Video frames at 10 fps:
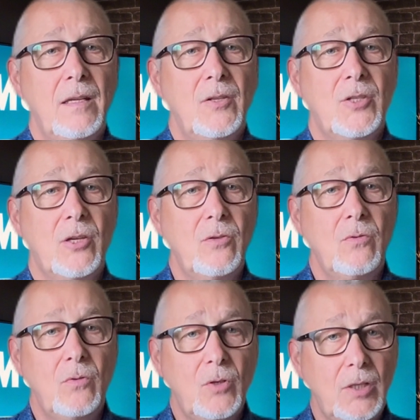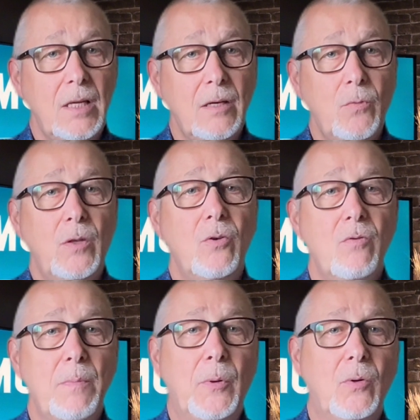So good luck with your
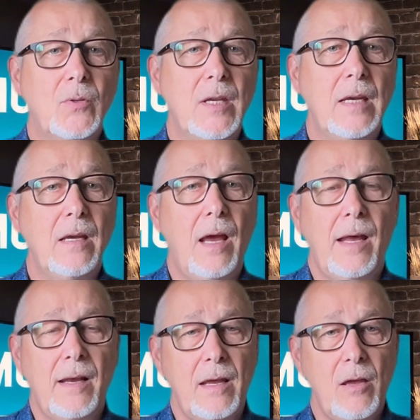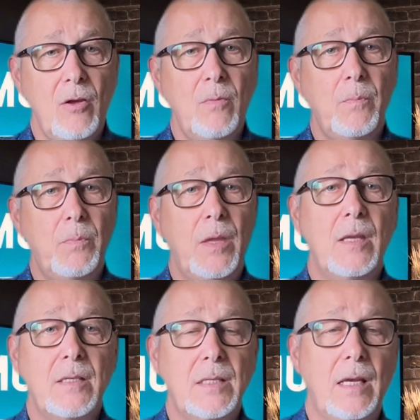reporting, and I hope
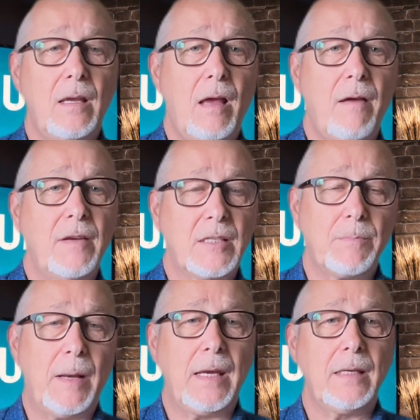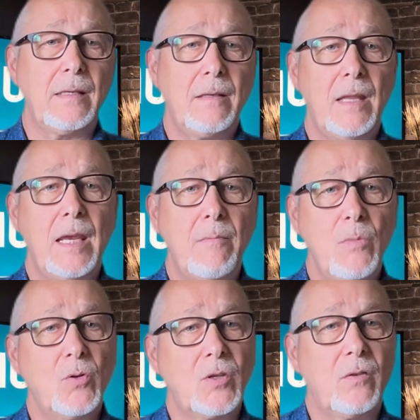that I've explained the
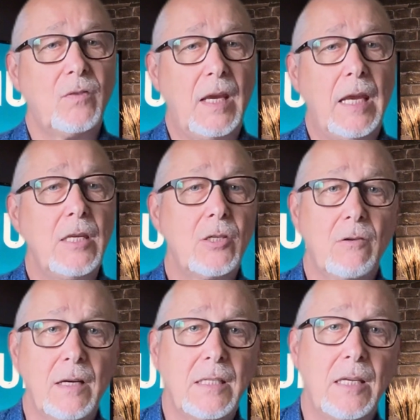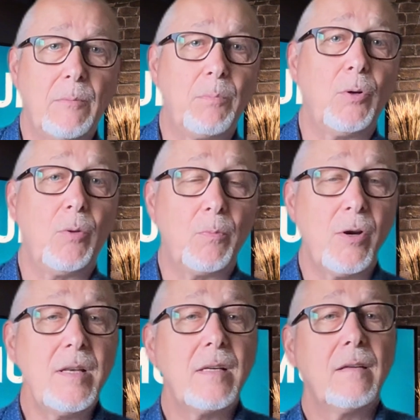MuleSoft integrated
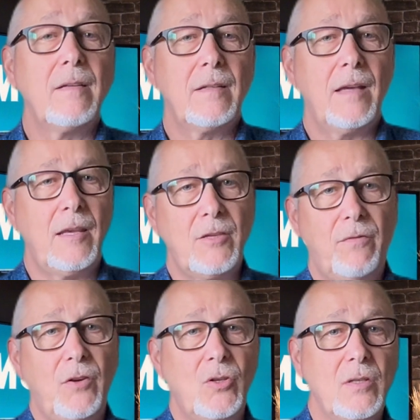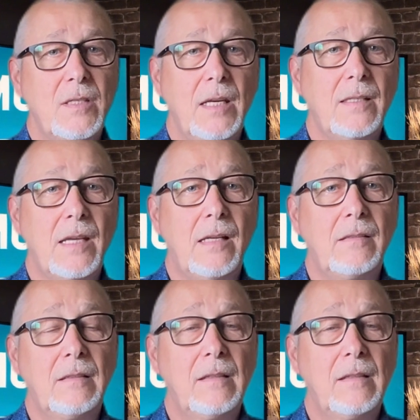blueprint in sufficient detail